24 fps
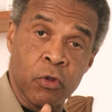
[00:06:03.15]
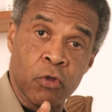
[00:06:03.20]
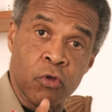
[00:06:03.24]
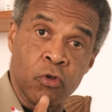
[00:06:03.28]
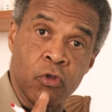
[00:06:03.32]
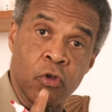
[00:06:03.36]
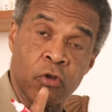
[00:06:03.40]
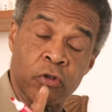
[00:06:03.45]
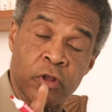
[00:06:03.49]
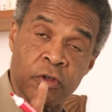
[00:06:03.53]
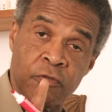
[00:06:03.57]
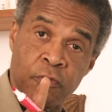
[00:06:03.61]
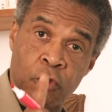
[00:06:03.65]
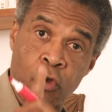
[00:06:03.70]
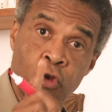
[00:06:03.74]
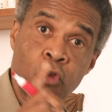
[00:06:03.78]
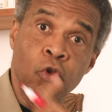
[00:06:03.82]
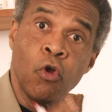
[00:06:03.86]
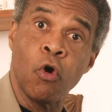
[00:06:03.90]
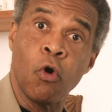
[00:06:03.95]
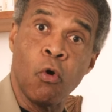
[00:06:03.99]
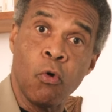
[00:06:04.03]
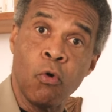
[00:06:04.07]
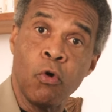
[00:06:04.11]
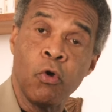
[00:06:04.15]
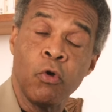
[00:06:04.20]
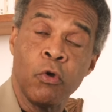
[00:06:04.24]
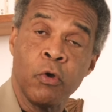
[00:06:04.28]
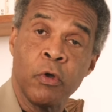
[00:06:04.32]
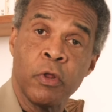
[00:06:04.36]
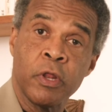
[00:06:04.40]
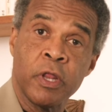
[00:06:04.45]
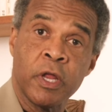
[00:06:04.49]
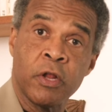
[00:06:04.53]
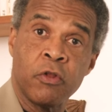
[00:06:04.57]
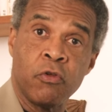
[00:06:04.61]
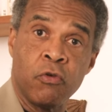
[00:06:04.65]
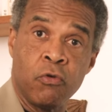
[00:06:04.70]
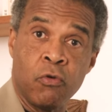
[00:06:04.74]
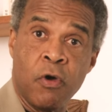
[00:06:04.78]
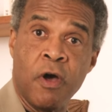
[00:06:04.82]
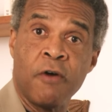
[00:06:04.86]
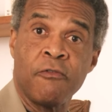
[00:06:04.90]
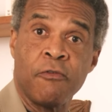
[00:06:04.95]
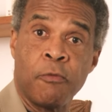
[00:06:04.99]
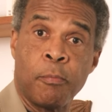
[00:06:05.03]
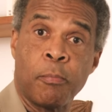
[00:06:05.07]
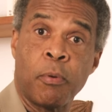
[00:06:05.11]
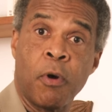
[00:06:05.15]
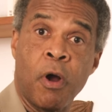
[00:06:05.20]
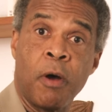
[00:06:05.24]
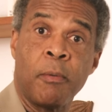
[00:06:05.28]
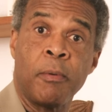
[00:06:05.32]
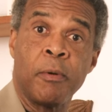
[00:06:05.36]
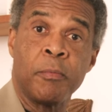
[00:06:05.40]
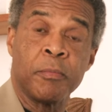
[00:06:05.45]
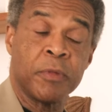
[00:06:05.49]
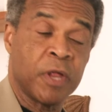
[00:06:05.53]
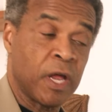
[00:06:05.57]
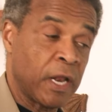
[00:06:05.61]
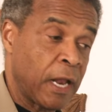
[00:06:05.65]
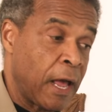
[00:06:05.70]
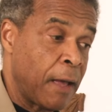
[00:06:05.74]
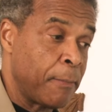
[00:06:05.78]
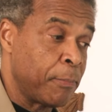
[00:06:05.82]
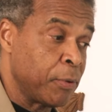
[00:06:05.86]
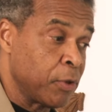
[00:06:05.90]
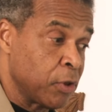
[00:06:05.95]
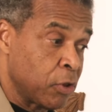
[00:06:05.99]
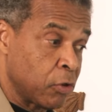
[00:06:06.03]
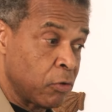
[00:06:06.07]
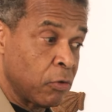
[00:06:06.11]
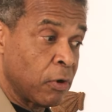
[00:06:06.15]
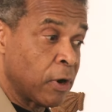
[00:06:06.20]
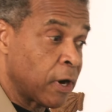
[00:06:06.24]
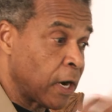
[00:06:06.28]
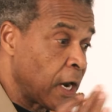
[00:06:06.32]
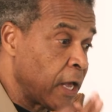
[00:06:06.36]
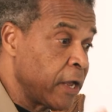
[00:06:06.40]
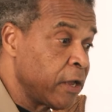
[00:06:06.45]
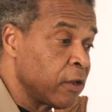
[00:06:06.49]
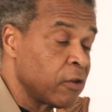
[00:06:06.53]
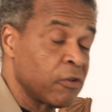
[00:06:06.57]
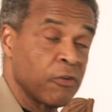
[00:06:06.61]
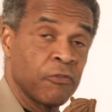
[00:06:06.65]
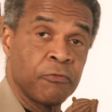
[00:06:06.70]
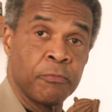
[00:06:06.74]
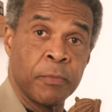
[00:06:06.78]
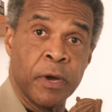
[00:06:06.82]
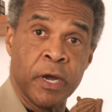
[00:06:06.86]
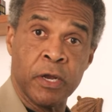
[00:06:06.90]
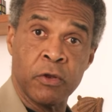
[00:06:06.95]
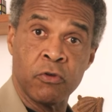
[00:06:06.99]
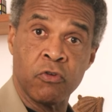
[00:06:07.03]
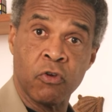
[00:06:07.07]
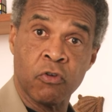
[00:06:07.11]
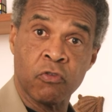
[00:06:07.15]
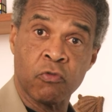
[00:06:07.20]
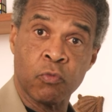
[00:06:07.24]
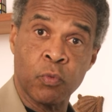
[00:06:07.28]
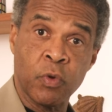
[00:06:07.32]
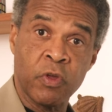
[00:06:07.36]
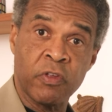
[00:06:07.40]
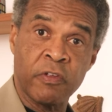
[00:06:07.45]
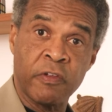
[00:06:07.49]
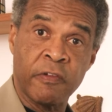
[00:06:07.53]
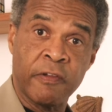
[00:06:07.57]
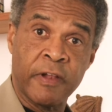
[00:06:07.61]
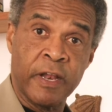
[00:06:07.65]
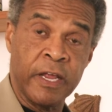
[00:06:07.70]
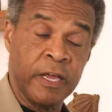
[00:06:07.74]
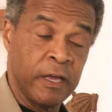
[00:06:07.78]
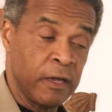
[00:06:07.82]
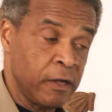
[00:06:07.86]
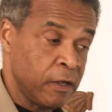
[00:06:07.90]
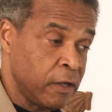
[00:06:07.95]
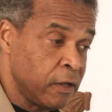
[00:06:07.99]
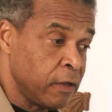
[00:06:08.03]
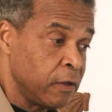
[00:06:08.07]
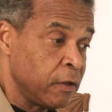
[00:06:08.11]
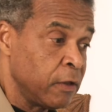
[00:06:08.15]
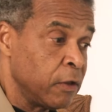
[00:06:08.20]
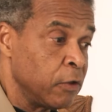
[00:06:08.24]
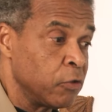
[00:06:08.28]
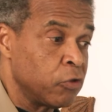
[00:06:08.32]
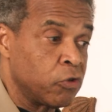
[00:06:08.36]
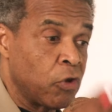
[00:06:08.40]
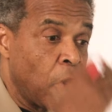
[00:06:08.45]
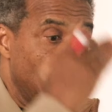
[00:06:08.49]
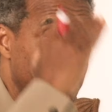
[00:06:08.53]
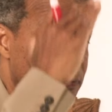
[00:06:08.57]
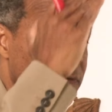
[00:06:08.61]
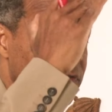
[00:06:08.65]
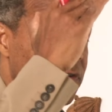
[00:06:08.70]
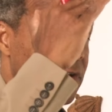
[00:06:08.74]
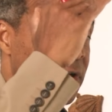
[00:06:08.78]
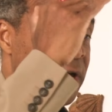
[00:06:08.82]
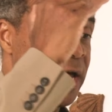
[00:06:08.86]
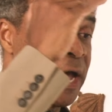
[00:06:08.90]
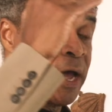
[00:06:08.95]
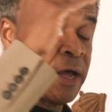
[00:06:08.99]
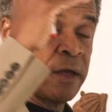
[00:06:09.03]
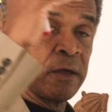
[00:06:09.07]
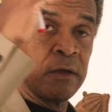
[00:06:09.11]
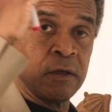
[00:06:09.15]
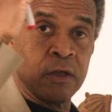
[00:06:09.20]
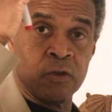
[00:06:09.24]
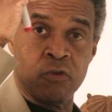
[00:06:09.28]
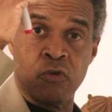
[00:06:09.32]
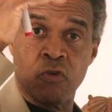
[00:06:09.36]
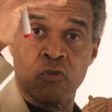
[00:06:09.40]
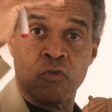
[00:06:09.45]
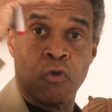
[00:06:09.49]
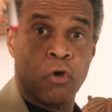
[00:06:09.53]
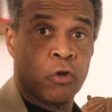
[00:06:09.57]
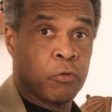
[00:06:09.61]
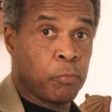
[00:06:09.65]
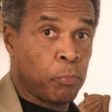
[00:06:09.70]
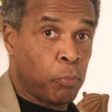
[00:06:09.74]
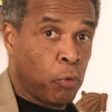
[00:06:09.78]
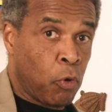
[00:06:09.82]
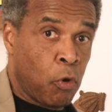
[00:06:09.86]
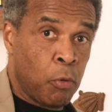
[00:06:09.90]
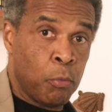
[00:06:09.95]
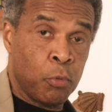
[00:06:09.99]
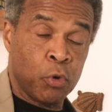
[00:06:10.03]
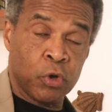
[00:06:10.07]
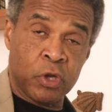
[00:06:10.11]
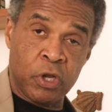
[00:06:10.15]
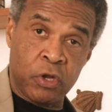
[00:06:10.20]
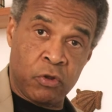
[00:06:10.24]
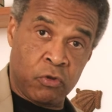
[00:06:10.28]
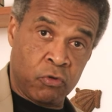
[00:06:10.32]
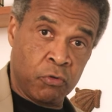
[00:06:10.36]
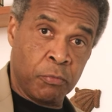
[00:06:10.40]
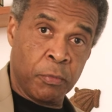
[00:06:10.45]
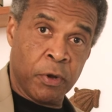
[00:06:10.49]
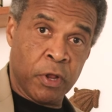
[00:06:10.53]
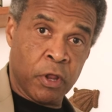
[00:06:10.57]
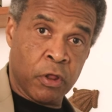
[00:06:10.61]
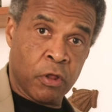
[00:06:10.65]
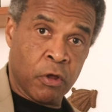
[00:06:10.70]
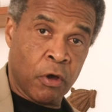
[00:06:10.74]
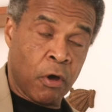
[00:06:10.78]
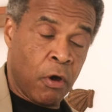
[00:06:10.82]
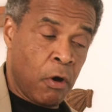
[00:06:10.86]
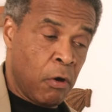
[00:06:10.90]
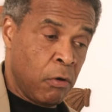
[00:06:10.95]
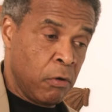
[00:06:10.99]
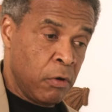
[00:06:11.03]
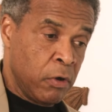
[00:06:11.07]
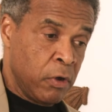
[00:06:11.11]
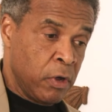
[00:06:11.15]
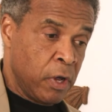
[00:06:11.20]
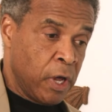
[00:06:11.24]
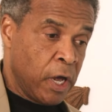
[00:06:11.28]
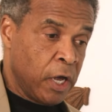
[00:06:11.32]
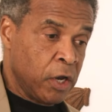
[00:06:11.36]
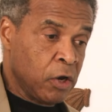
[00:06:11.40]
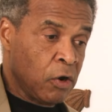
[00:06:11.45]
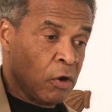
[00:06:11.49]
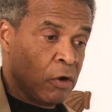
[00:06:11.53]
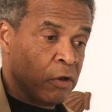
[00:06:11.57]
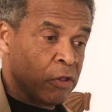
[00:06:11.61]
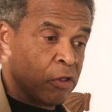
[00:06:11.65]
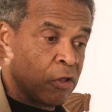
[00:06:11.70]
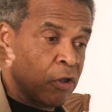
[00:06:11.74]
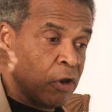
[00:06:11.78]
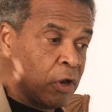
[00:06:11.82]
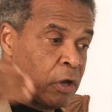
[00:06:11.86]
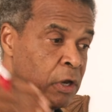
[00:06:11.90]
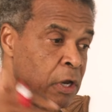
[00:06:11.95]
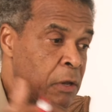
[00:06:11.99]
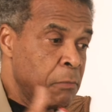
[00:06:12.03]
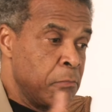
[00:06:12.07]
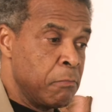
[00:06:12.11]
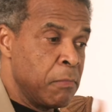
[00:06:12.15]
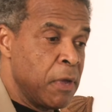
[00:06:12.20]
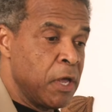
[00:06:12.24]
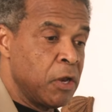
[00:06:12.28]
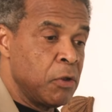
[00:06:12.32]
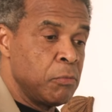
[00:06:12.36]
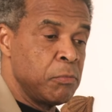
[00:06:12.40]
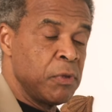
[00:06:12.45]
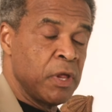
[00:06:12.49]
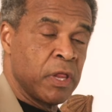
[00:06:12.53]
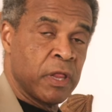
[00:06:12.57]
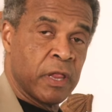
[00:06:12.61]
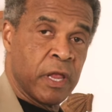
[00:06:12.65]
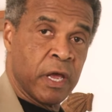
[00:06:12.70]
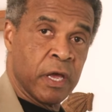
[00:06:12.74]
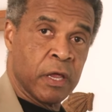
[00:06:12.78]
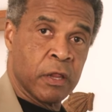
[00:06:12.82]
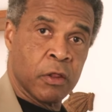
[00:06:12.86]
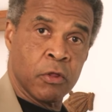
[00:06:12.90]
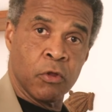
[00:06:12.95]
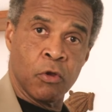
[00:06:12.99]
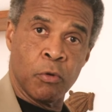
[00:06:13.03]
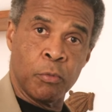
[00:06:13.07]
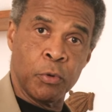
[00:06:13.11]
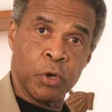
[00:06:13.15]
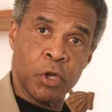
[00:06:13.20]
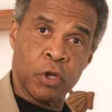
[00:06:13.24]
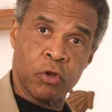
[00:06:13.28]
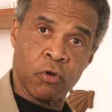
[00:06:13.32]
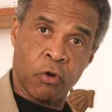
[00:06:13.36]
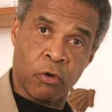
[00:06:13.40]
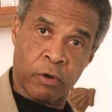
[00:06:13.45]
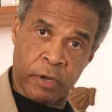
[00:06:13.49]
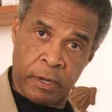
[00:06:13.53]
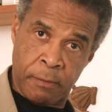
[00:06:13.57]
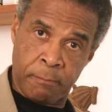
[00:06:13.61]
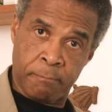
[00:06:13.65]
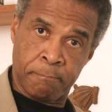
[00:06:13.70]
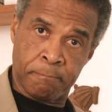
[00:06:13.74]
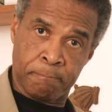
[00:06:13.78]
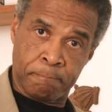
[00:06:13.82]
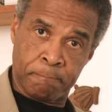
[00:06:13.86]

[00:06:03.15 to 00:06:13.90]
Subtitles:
you don't even know that you have a problem. That happens to a client of mine just recently. Top of the guy, he just got promoted 2 months ago, and all of a sudden he made a mistake, nobody told him,